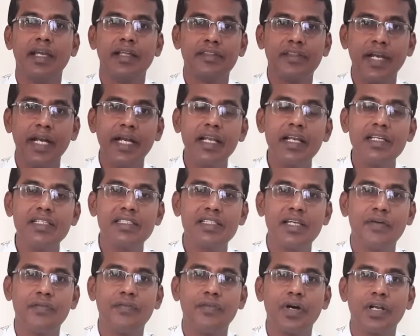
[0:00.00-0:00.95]
A trader
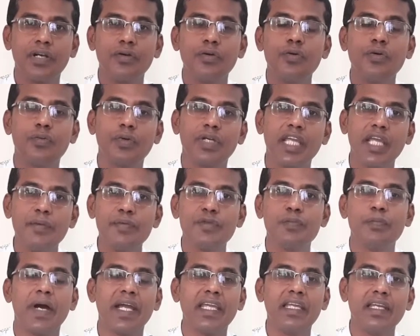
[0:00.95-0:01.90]
is someone who
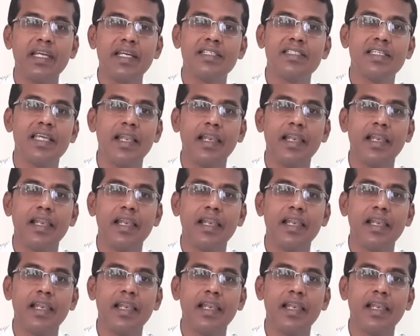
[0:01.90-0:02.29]
keeps buying and